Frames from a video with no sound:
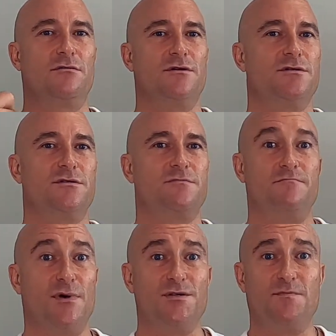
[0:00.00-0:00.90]
because
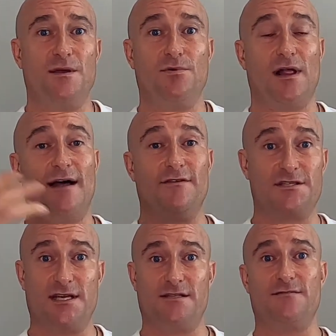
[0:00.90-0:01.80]
most people have a
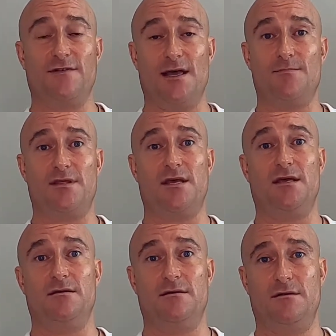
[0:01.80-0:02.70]
sense of empathy
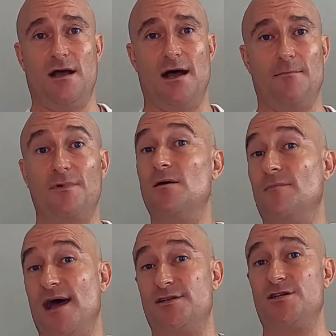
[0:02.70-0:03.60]
and
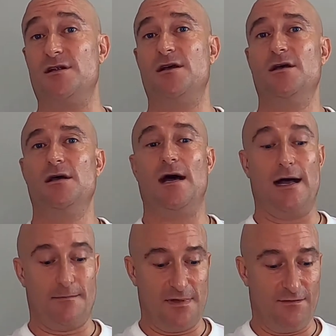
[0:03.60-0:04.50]
compassion
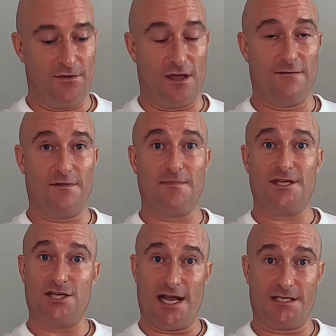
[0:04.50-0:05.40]
if you give them the
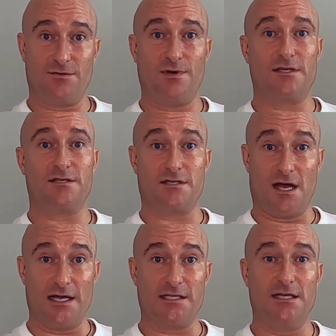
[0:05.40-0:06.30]
chance to
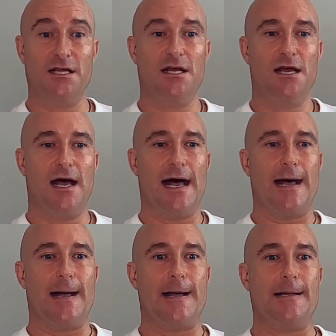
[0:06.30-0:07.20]
exercise it.
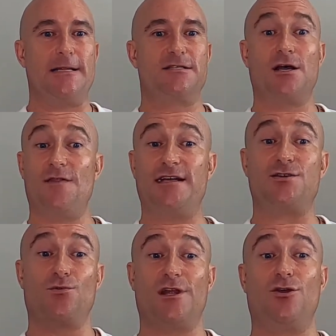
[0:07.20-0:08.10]
So that's
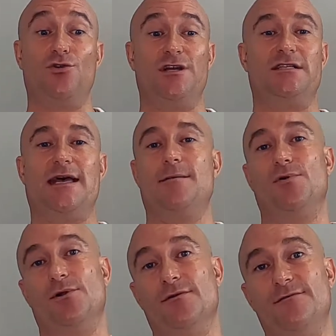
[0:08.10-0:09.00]
a really good
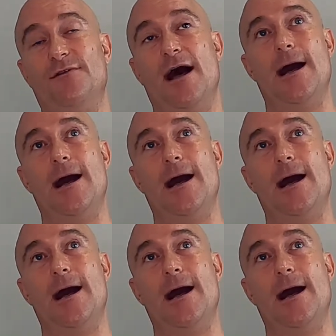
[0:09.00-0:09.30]
example of